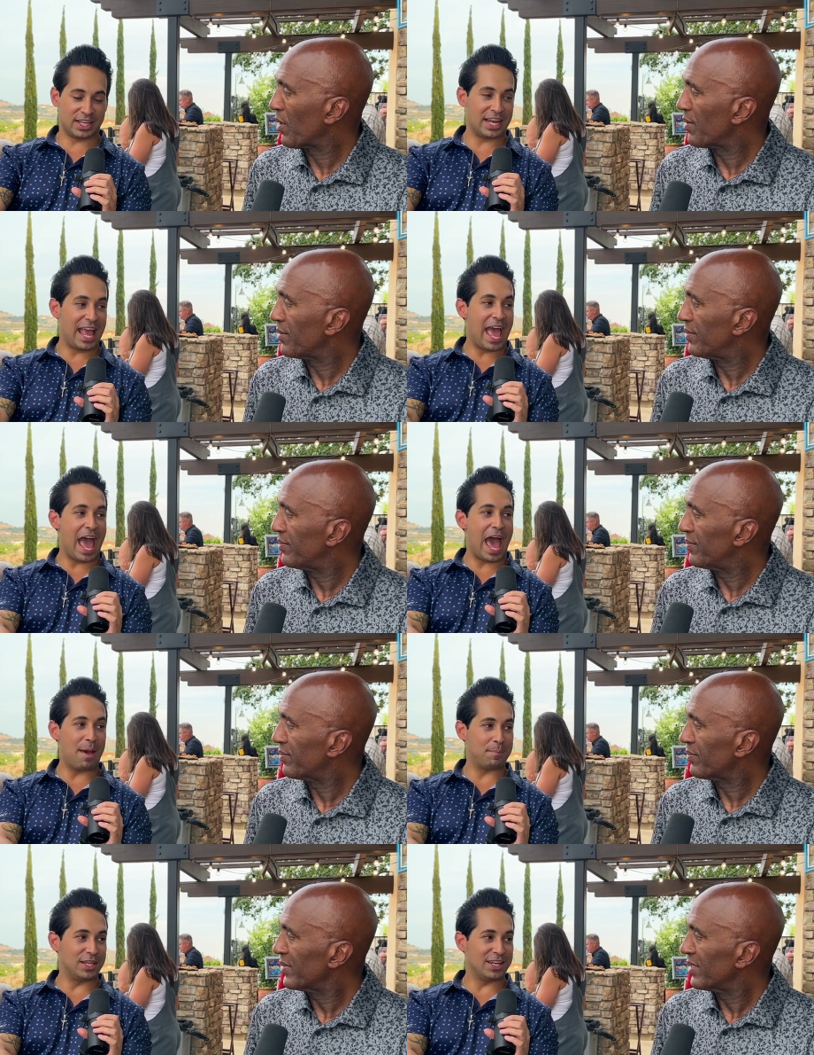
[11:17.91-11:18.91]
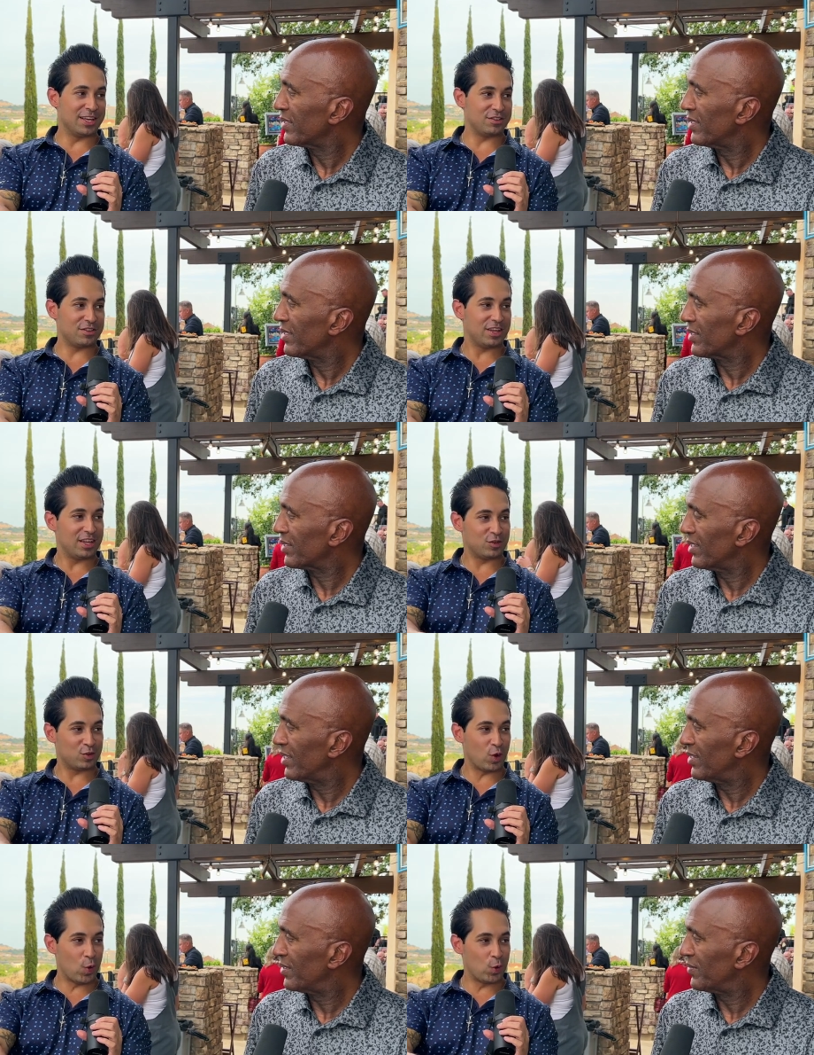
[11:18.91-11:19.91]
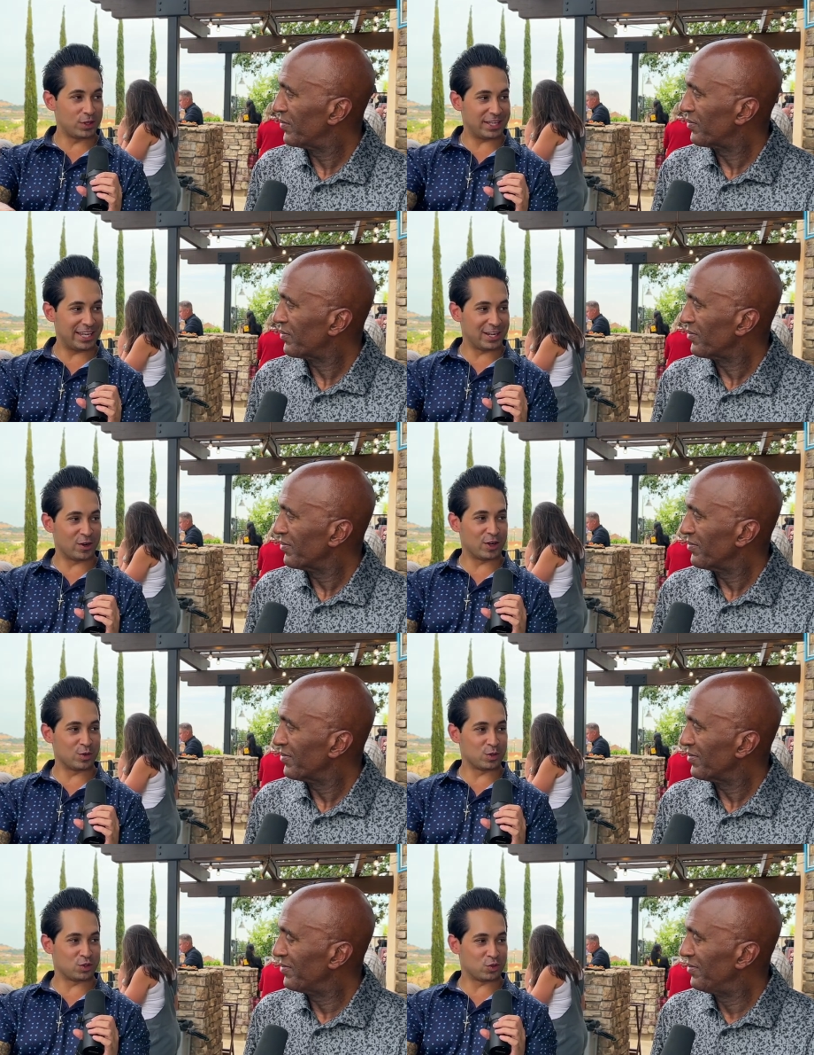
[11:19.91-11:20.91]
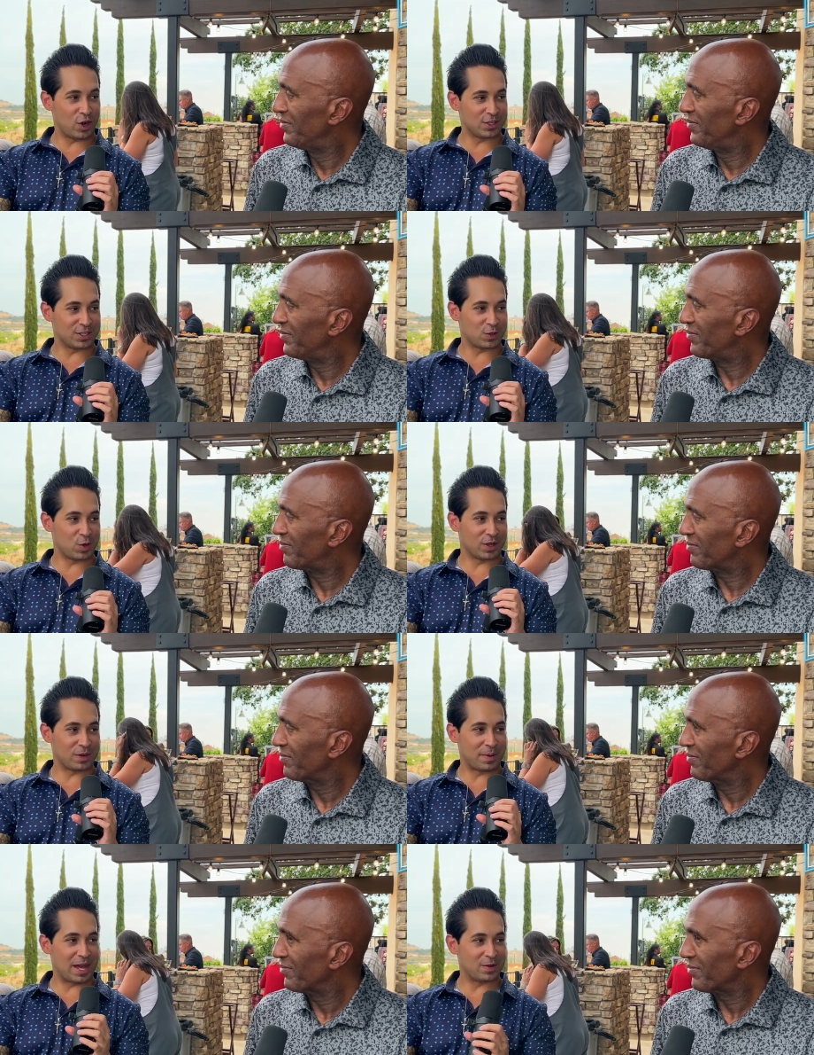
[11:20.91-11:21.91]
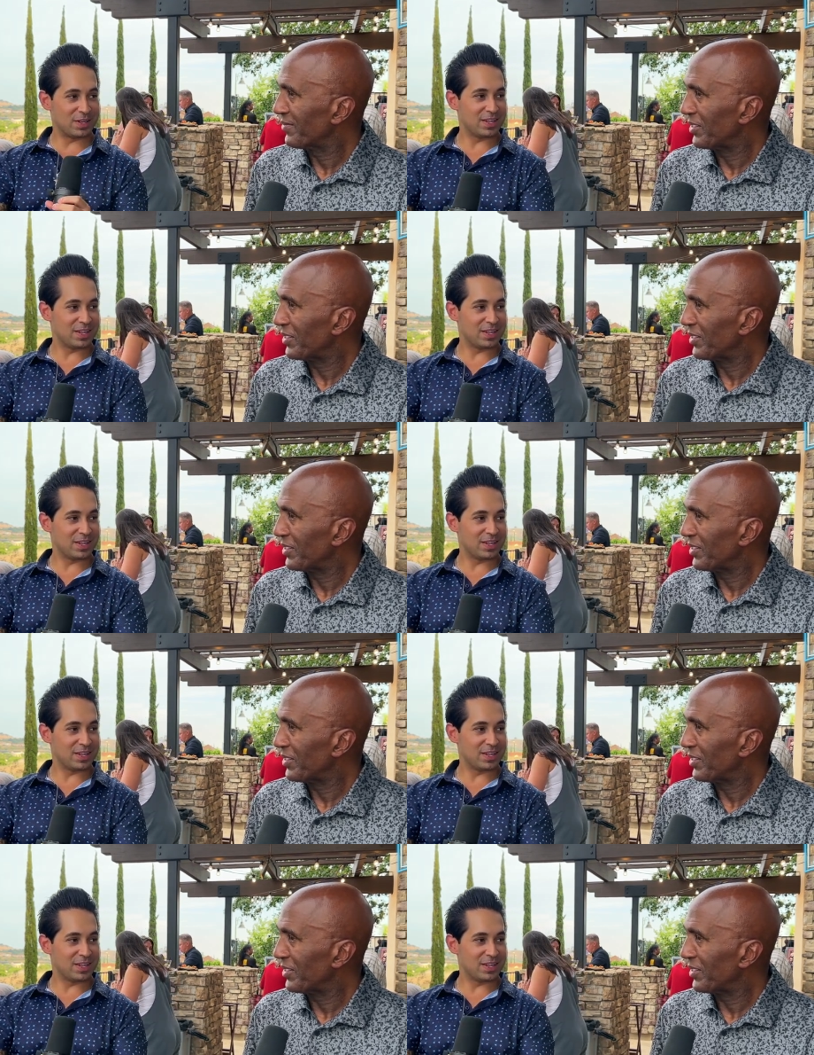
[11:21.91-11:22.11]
Speaker 1: see it, happiness is sold here, and it was drugs they're talking about.